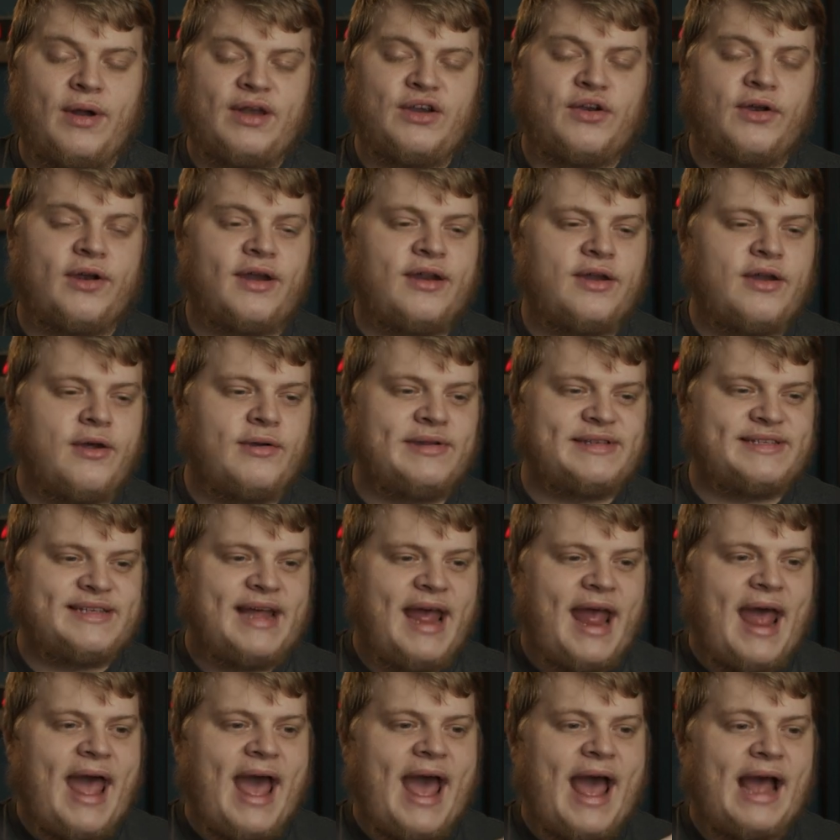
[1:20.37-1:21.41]
And you're going to notice
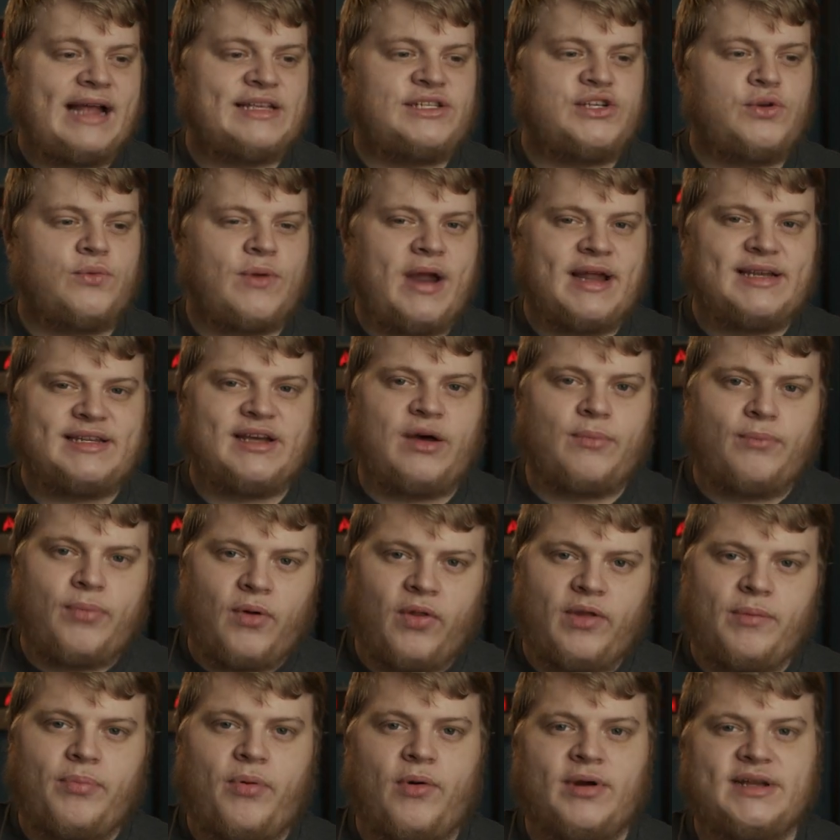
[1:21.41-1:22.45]
as you write down
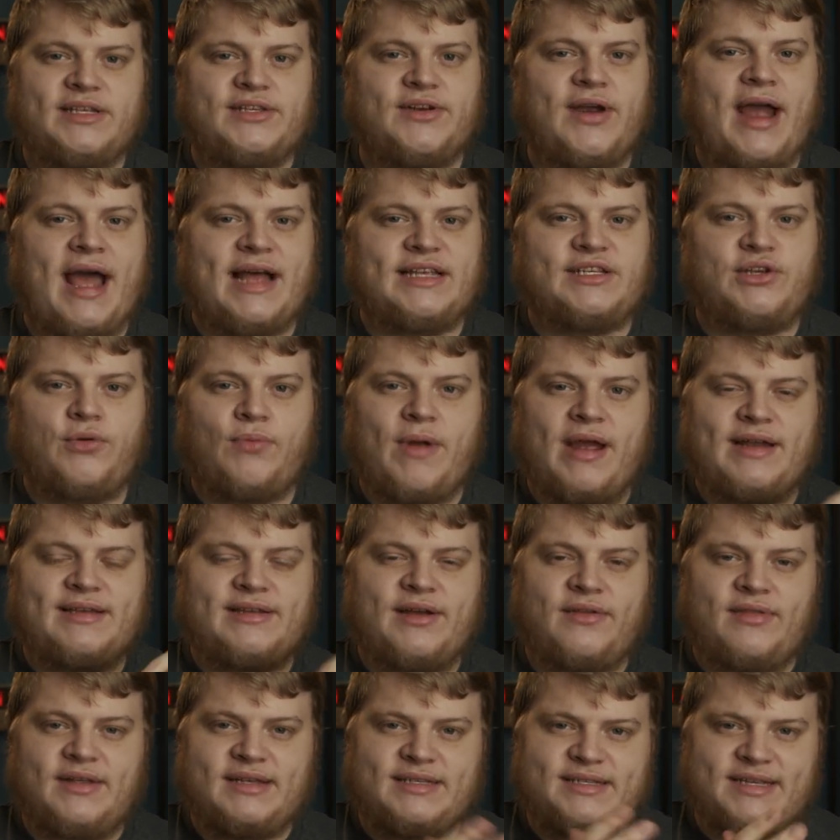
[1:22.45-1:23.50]
bullet points or as you write
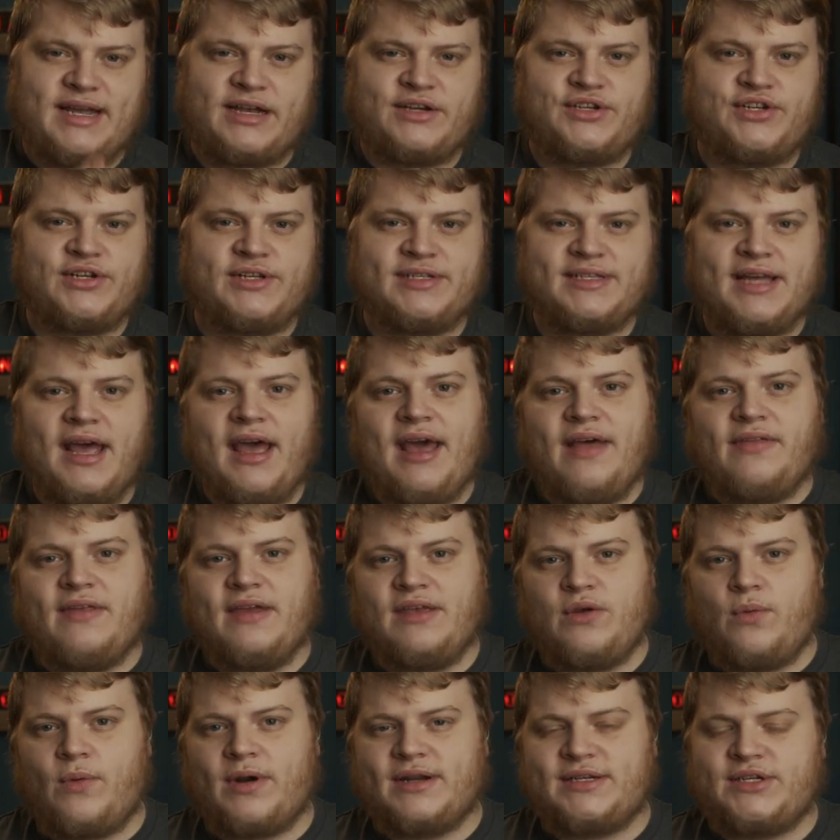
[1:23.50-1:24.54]
down the sections
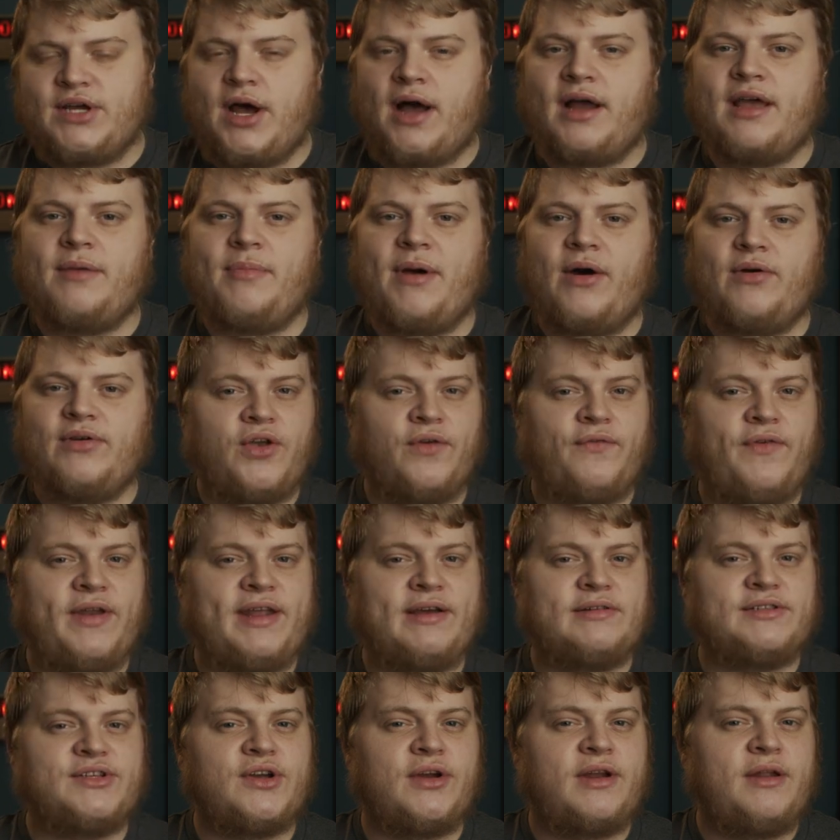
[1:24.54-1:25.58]
that you want to talk about, your
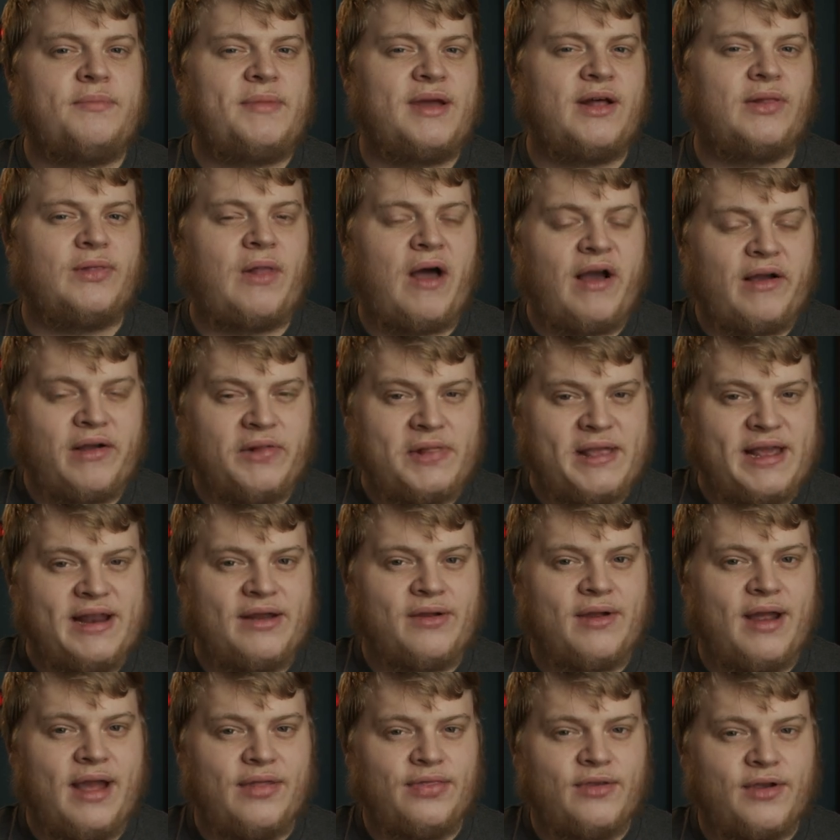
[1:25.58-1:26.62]
videos are going to be a lot
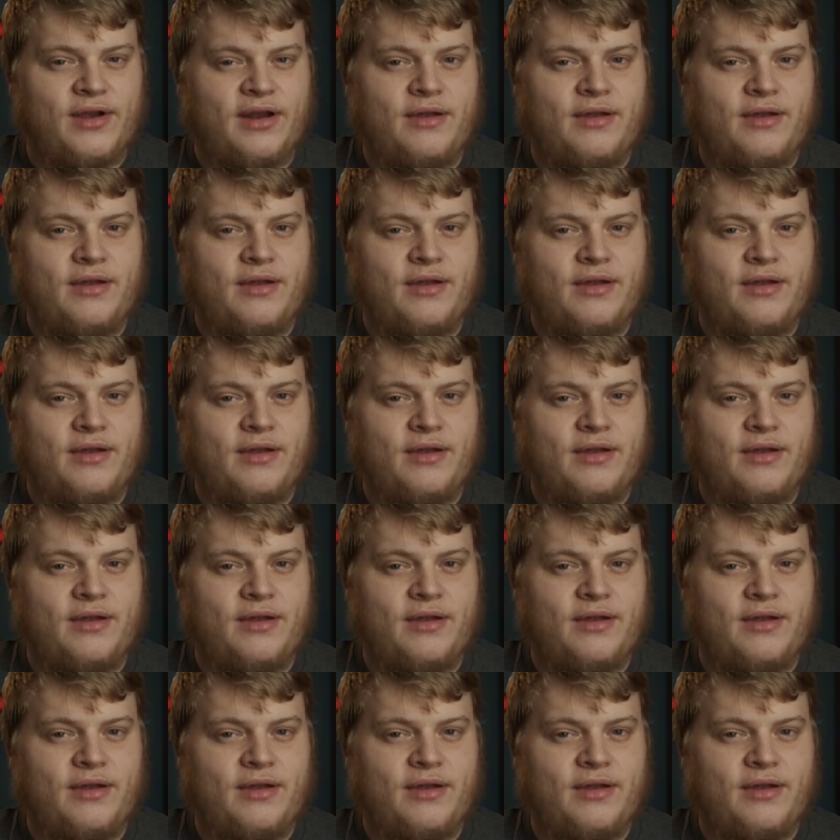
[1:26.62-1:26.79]
cleaner and they're